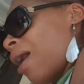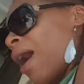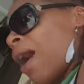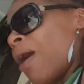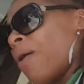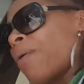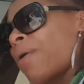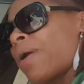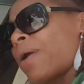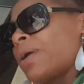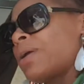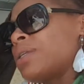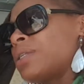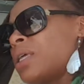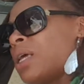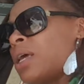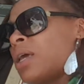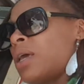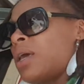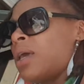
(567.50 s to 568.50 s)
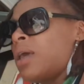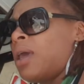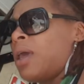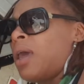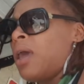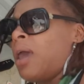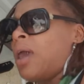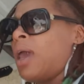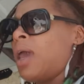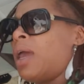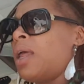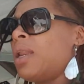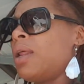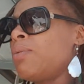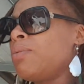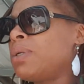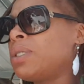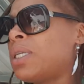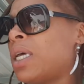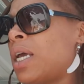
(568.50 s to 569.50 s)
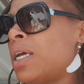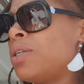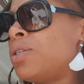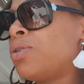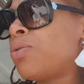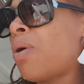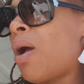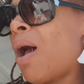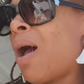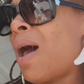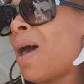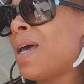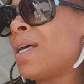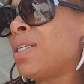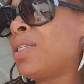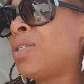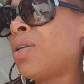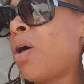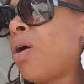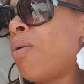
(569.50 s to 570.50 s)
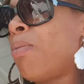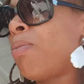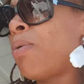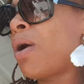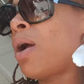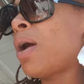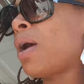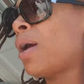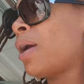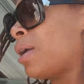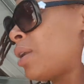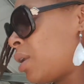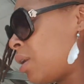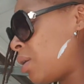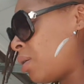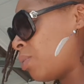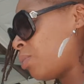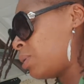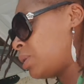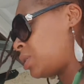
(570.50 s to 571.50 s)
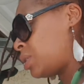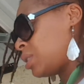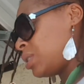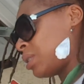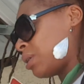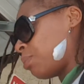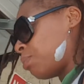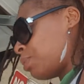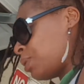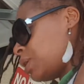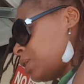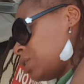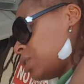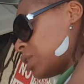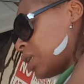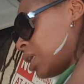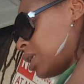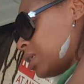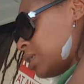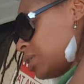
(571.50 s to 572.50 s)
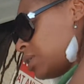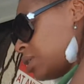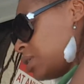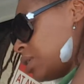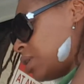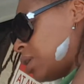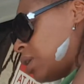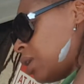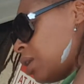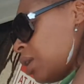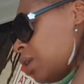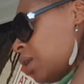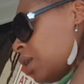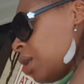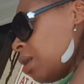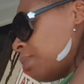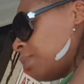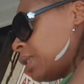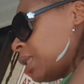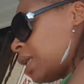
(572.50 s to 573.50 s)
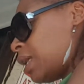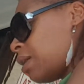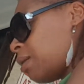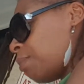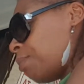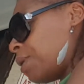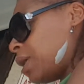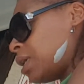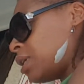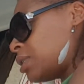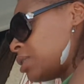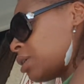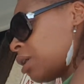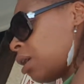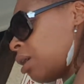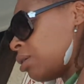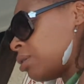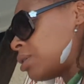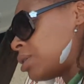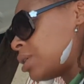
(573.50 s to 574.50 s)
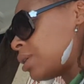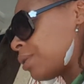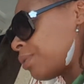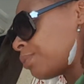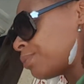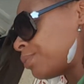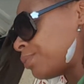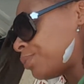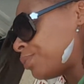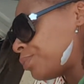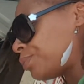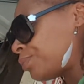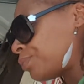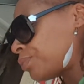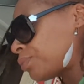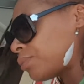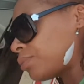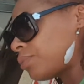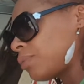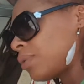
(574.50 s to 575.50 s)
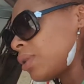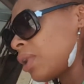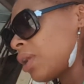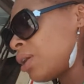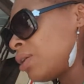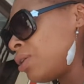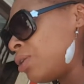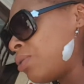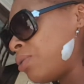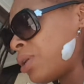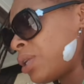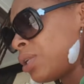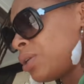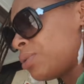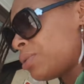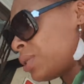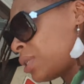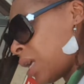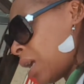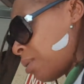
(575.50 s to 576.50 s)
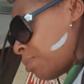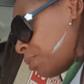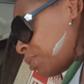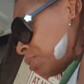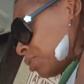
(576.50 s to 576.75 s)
hours. And it was a dry salt brine, which is simply just Himalayan pink salt. You can use table